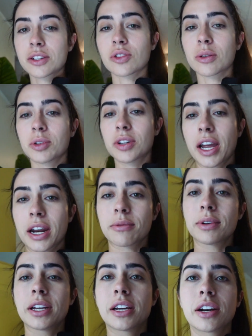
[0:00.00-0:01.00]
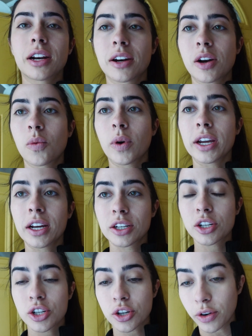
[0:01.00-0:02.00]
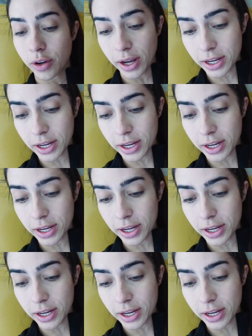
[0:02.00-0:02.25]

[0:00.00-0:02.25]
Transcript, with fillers: adorable and I really couldn't wait to show you